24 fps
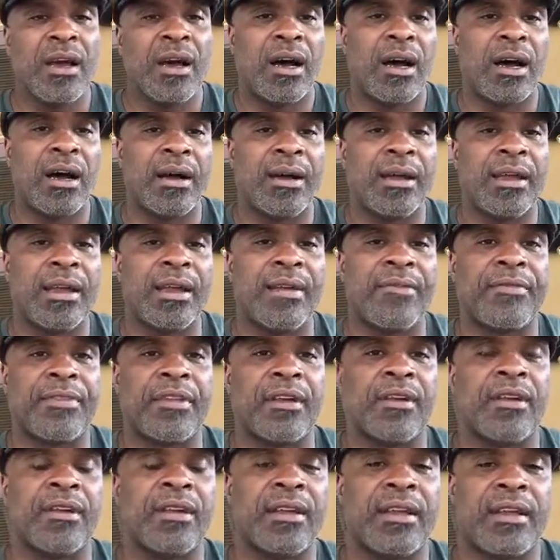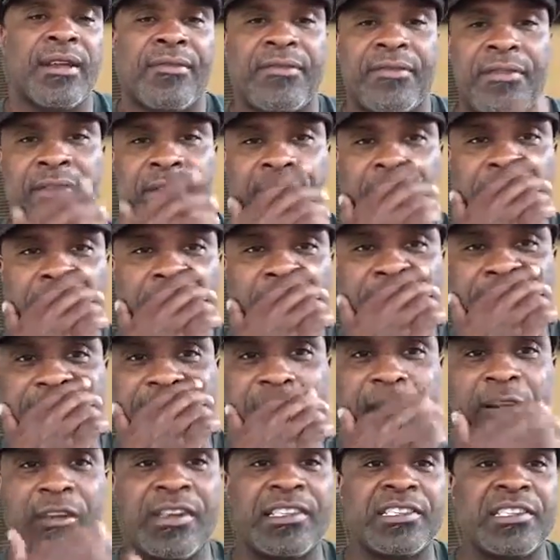If there is
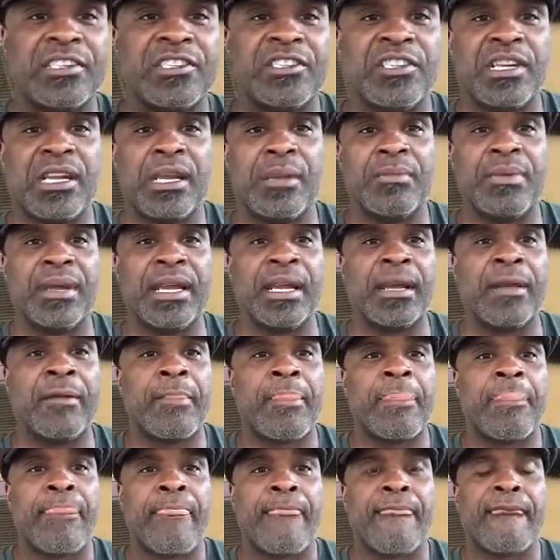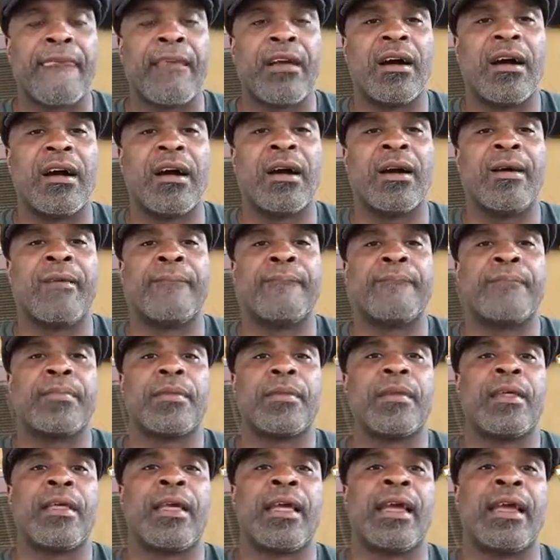an increase in GDP,
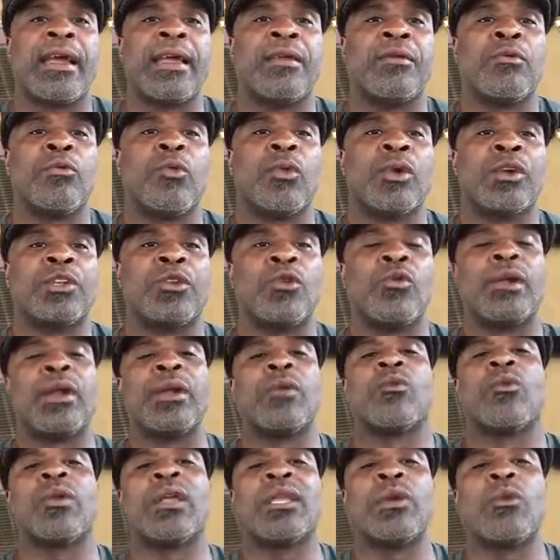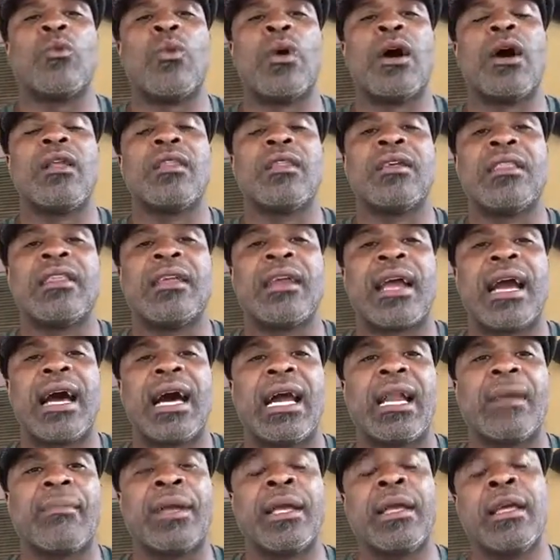and we're doing really well in the
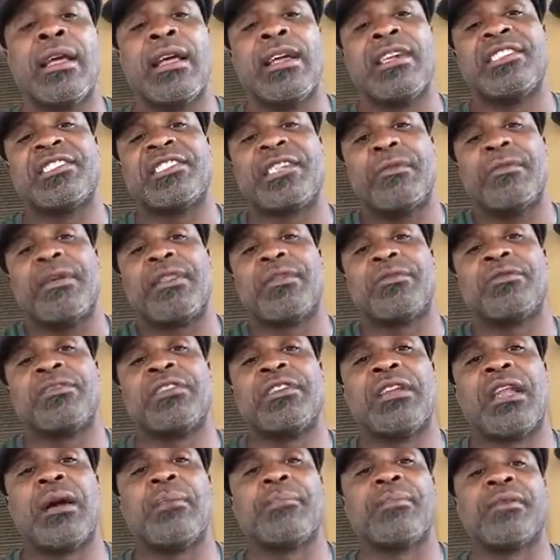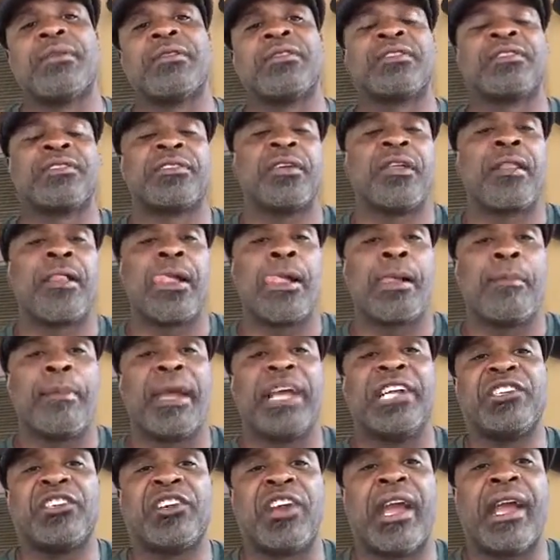economy, some of those numbers
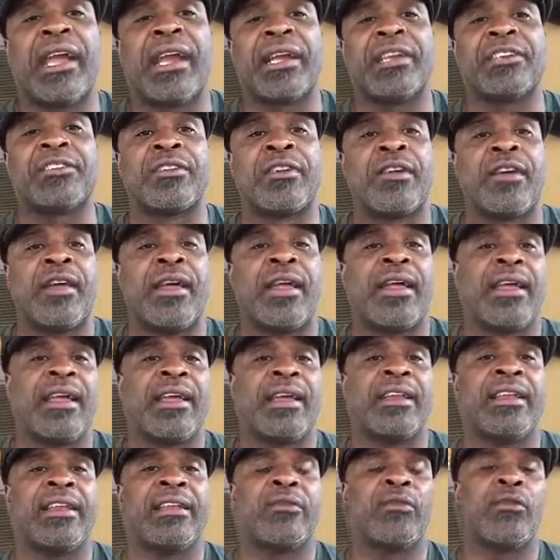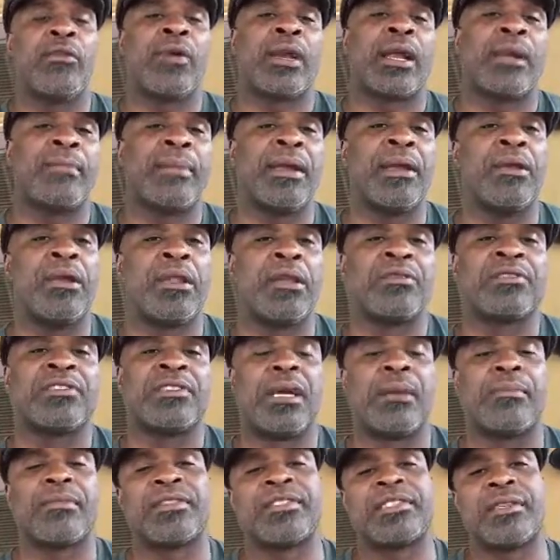may change. And when I mean those
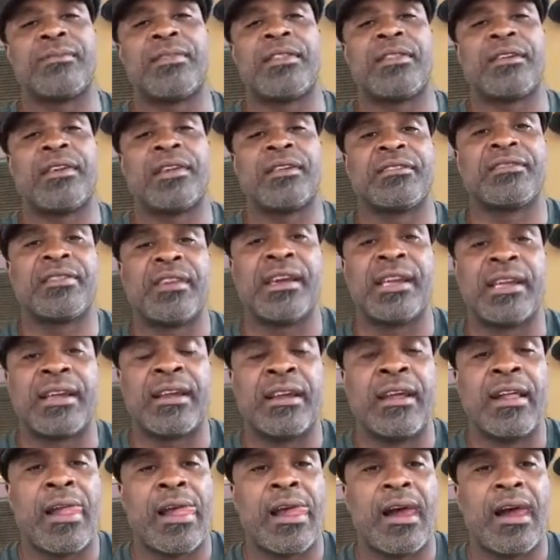numbers, some of the things like